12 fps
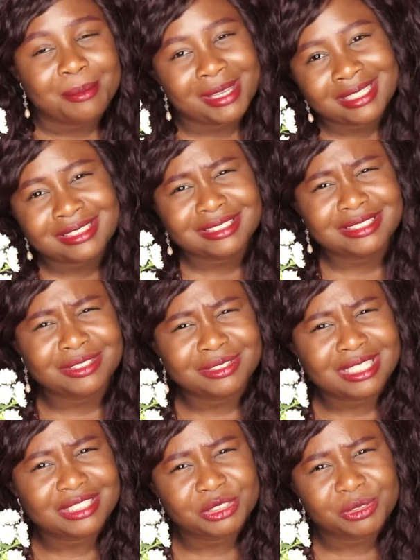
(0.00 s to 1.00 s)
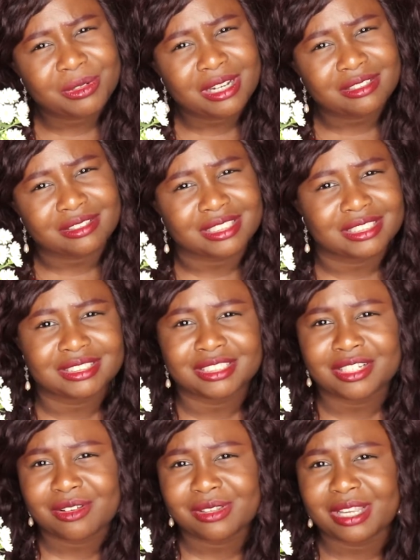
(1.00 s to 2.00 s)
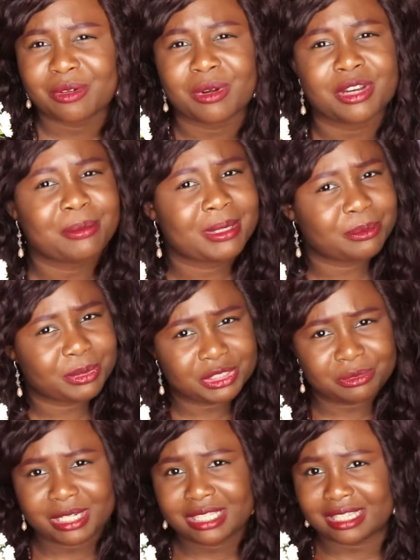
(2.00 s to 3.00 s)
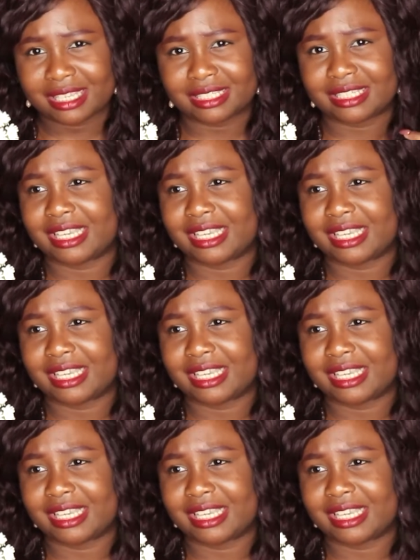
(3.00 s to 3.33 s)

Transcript: Pay attention to those extracurriculars. You know, like, where are you about to put your ring light?